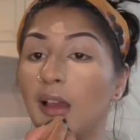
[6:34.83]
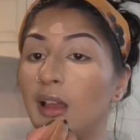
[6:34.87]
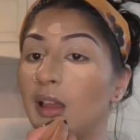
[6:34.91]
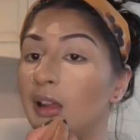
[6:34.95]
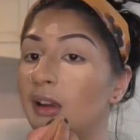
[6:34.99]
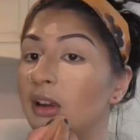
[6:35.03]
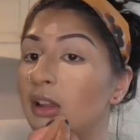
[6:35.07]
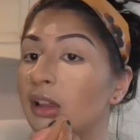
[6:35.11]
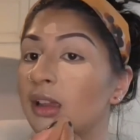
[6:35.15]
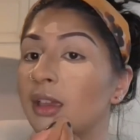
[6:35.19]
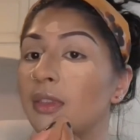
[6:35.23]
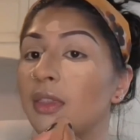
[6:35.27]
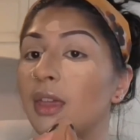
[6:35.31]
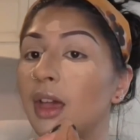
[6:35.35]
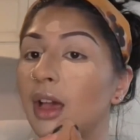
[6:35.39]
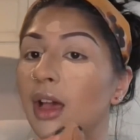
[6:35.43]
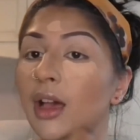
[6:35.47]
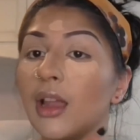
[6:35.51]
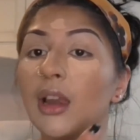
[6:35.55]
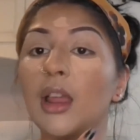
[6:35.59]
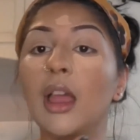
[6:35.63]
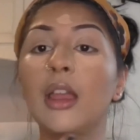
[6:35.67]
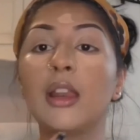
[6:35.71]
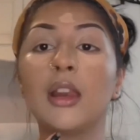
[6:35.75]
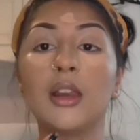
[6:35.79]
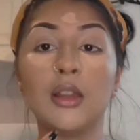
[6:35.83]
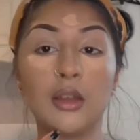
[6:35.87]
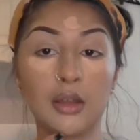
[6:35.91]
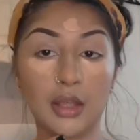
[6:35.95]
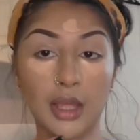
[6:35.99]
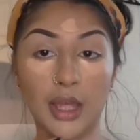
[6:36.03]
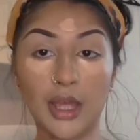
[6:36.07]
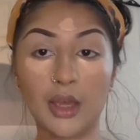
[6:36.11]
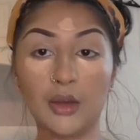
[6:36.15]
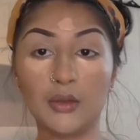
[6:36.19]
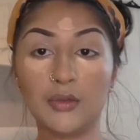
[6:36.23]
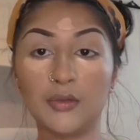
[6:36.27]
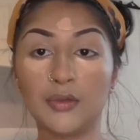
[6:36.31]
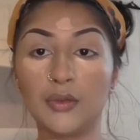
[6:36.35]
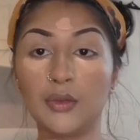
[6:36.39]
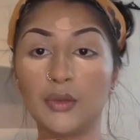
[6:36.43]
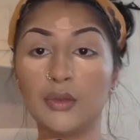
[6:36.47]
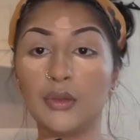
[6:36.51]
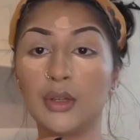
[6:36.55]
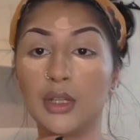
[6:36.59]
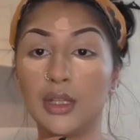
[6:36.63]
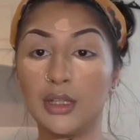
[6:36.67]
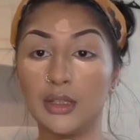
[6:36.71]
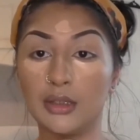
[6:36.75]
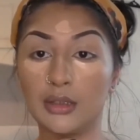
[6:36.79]
look at that, like, look how
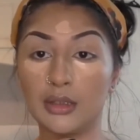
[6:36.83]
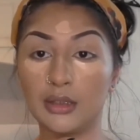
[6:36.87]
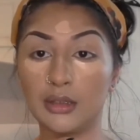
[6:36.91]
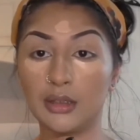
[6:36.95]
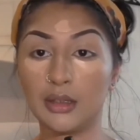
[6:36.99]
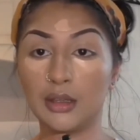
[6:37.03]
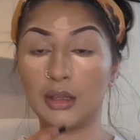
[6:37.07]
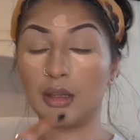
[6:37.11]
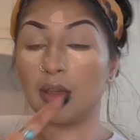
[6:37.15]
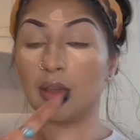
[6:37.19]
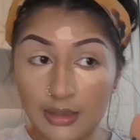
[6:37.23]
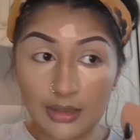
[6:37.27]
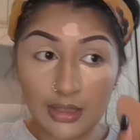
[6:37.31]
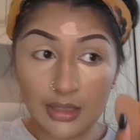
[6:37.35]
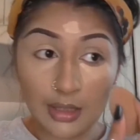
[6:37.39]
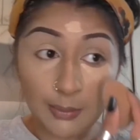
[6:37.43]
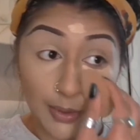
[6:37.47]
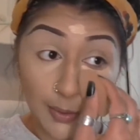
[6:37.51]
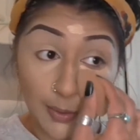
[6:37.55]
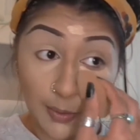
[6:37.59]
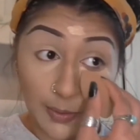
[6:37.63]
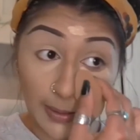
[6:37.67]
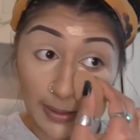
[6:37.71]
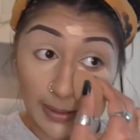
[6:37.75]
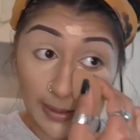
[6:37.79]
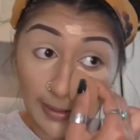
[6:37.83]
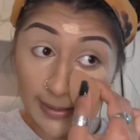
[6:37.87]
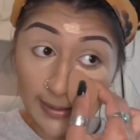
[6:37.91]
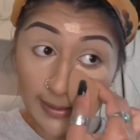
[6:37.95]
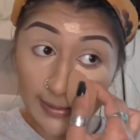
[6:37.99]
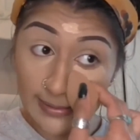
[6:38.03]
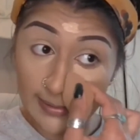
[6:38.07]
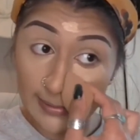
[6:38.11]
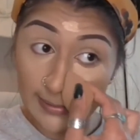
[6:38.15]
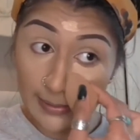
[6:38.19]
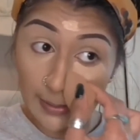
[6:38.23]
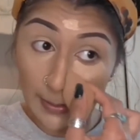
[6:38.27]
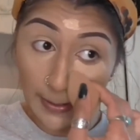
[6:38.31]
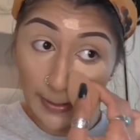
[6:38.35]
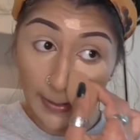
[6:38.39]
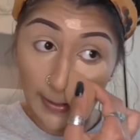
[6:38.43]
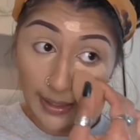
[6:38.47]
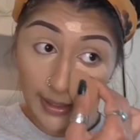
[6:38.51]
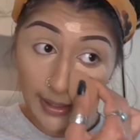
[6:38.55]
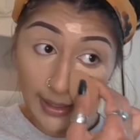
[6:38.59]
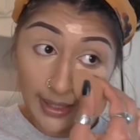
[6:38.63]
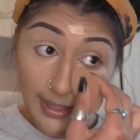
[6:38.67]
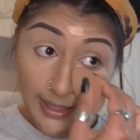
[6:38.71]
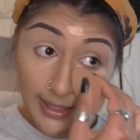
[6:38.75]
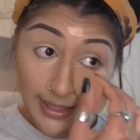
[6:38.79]
flawless. And to be honest,
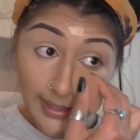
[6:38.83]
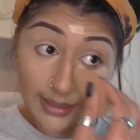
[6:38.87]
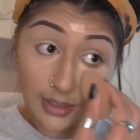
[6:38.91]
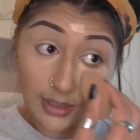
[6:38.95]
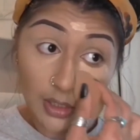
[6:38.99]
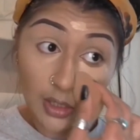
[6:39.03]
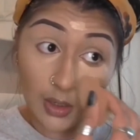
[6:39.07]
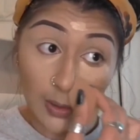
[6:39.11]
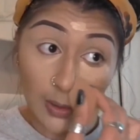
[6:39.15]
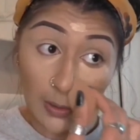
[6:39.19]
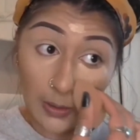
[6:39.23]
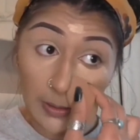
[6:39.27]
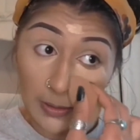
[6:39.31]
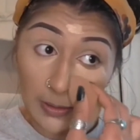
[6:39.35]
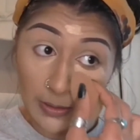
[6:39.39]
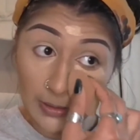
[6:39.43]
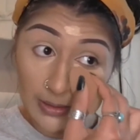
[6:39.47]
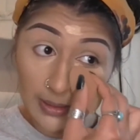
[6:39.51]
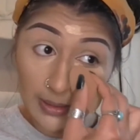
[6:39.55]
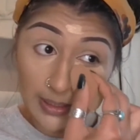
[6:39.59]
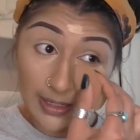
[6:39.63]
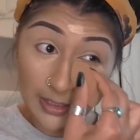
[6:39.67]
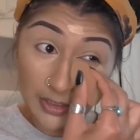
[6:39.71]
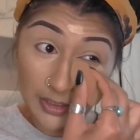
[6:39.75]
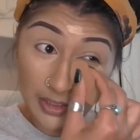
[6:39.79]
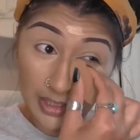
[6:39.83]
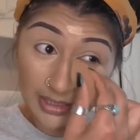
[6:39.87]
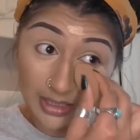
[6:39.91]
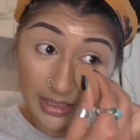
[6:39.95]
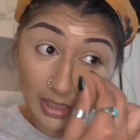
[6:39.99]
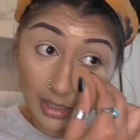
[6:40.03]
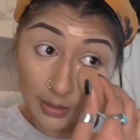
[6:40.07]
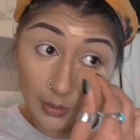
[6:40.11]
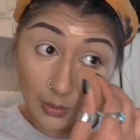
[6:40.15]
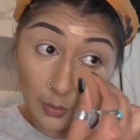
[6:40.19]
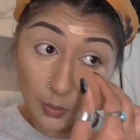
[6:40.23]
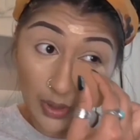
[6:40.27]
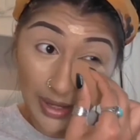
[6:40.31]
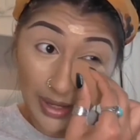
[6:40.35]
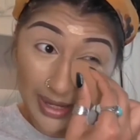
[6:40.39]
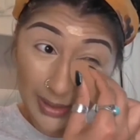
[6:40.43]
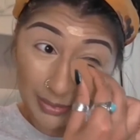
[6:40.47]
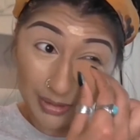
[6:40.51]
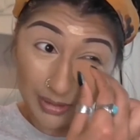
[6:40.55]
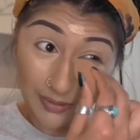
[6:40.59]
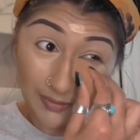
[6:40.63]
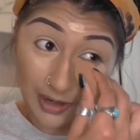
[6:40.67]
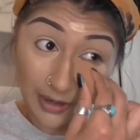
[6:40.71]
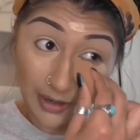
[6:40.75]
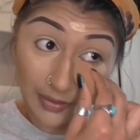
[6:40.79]
it is good, it's just that I way
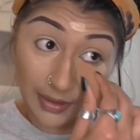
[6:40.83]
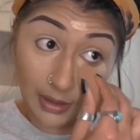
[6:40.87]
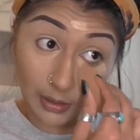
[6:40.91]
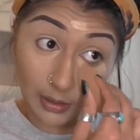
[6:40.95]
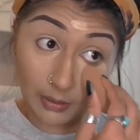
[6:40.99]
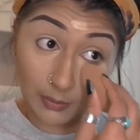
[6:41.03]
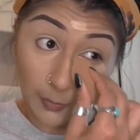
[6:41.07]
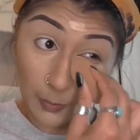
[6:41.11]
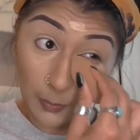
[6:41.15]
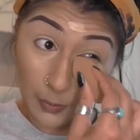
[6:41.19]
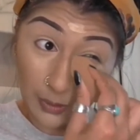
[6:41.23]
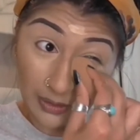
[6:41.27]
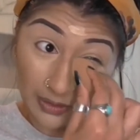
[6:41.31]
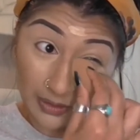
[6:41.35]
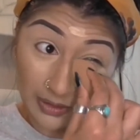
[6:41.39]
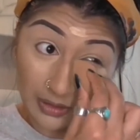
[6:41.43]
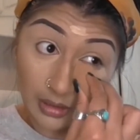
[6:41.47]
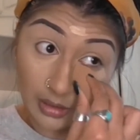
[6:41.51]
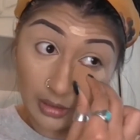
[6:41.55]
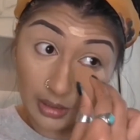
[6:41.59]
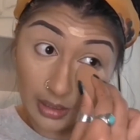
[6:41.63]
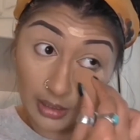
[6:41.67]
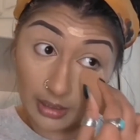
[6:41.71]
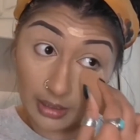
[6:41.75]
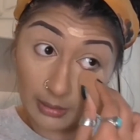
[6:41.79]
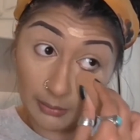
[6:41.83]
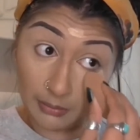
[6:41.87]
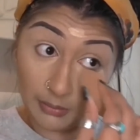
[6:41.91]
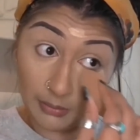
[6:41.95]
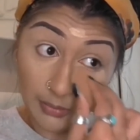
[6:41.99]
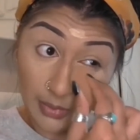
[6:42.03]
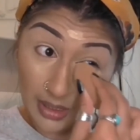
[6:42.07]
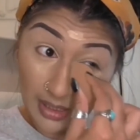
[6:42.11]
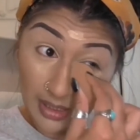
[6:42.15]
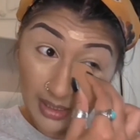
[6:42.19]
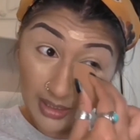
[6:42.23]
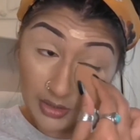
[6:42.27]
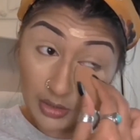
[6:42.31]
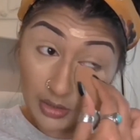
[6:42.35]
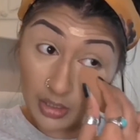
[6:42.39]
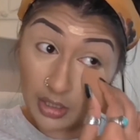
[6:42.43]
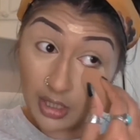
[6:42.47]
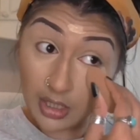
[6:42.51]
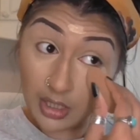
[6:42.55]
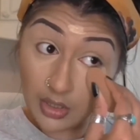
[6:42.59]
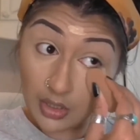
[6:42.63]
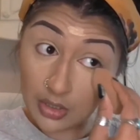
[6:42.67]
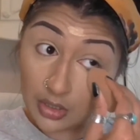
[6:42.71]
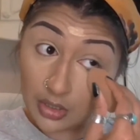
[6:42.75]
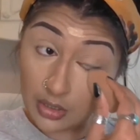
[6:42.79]
prefer the e.l.f. one. So you
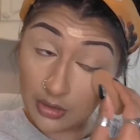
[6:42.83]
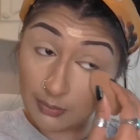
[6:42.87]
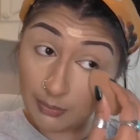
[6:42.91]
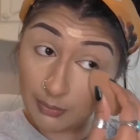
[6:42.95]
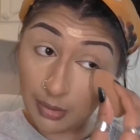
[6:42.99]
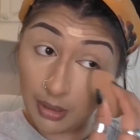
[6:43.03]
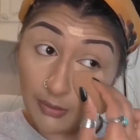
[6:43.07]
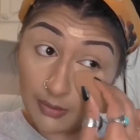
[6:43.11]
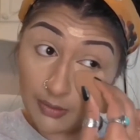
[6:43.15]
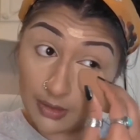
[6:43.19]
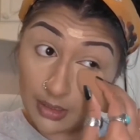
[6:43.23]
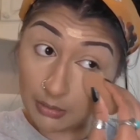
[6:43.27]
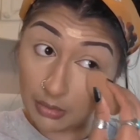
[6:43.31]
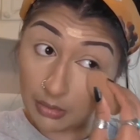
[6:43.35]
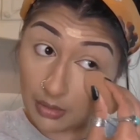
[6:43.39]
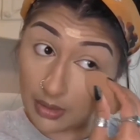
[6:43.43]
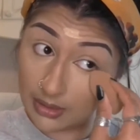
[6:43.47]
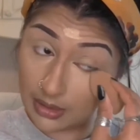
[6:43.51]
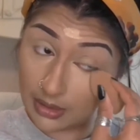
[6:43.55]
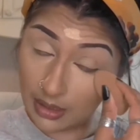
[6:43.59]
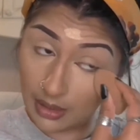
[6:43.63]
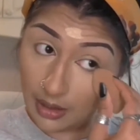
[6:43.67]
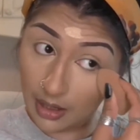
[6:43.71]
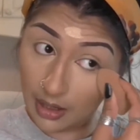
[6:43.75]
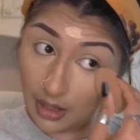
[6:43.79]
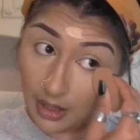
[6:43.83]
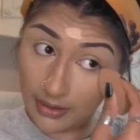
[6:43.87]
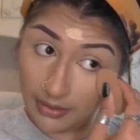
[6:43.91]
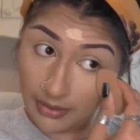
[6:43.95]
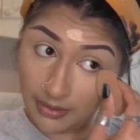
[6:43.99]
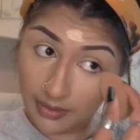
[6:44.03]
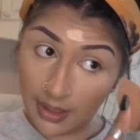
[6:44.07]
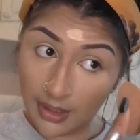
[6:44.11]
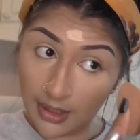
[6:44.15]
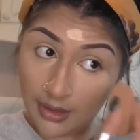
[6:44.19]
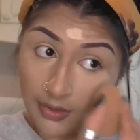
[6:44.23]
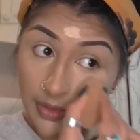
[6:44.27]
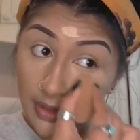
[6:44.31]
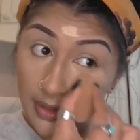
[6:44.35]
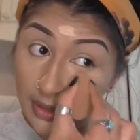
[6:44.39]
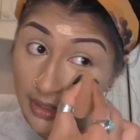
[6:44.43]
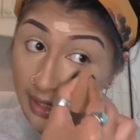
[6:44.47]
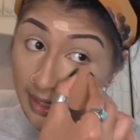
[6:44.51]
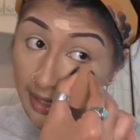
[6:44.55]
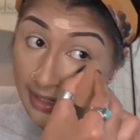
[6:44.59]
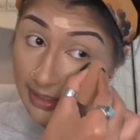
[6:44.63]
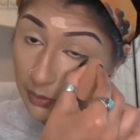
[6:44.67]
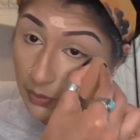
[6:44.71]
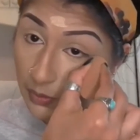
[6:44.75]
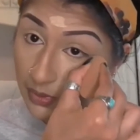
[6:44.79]
can just use both, to be honest. I think the
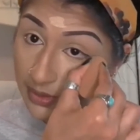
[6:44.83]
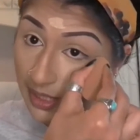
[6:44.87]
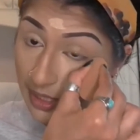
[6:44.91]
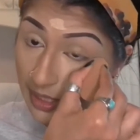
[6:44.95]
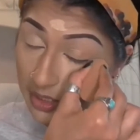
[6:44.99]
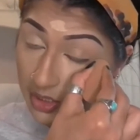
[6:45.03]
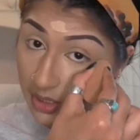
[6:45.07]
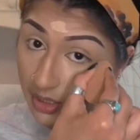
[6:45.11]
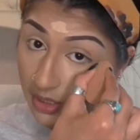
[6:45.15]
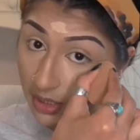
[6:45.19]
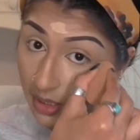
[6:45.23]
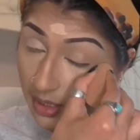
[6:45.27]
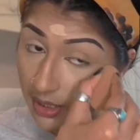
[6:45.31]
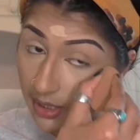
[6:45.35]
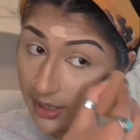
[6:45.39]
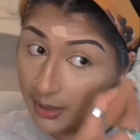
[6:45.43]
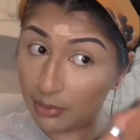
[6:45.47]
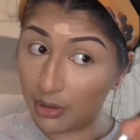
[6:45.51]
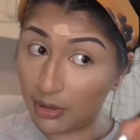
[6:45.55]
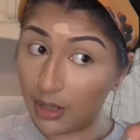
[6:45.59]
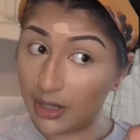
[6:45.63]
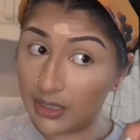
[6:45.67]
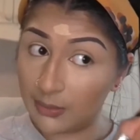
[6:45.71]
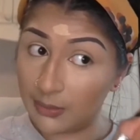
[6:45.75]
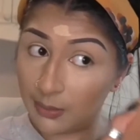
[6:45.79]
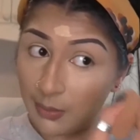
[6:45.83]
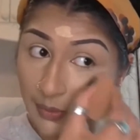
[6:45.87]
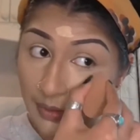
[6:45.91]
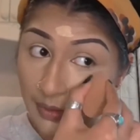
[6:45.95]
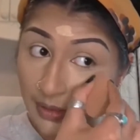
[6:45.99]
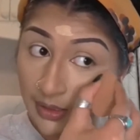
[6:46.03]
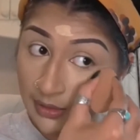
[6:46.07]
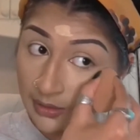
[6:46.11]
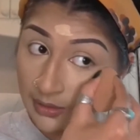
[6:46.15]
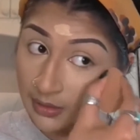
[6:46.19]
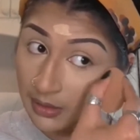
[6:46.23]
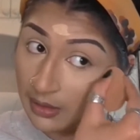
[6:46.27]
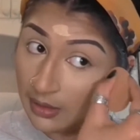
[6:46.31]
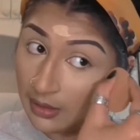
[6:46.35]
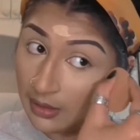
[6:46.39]
NYX one's actually a higher price point.